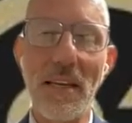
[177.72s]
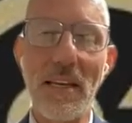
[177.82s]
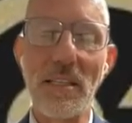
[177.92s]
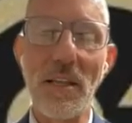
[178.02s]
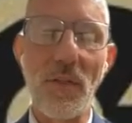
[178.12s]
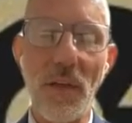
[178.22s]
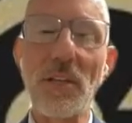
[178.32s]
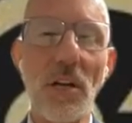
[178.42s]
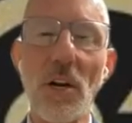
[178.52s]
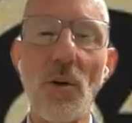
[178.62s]
is that
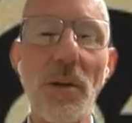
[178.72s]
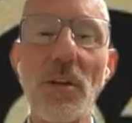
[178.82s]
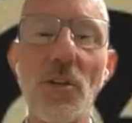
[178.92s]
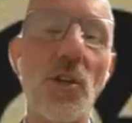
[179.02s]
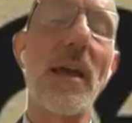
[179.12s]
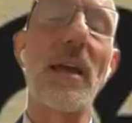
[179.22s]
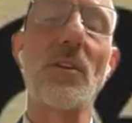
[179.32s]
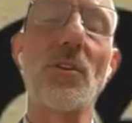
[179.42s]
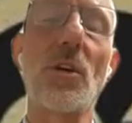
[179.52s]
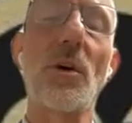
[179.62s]
things are going to
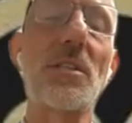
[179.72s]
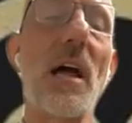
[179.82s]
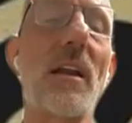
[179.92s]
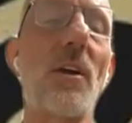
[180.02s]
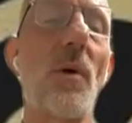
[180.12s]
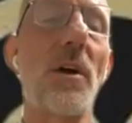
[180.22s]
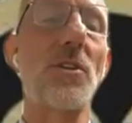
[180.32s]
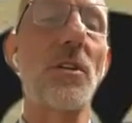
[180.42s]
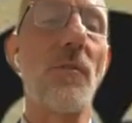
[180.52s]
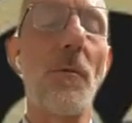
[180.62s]
change. So it's not a
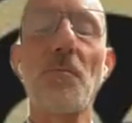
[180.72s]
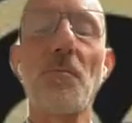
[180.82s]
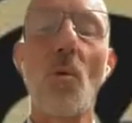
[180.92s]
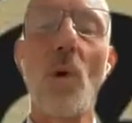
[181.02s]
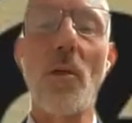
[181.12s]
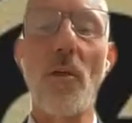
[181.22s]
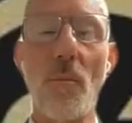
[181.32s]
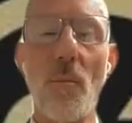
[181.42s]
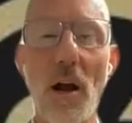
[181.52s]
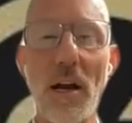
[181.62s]
question of whether
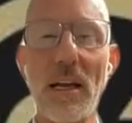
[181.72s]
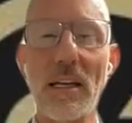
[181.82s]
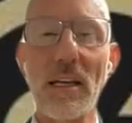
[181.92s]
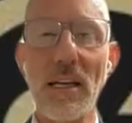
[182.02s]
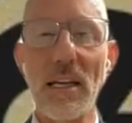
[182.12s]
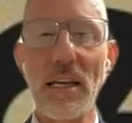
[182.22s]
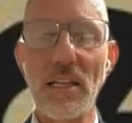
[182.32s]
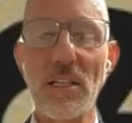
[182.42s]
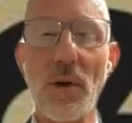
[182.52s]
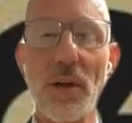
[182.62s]
the market
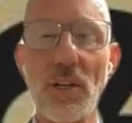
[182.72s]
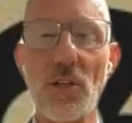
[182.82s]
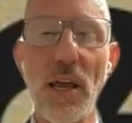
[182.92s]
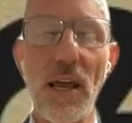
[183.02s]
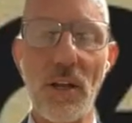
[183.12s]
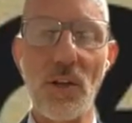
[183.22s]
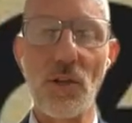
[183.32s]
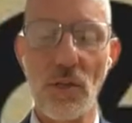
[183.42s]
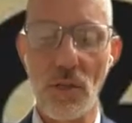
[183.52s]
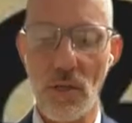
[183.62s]
is going to
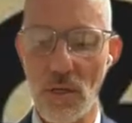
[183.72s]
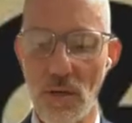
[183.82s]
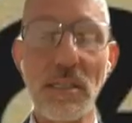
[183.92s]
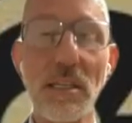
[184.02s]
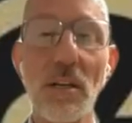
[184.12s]
change because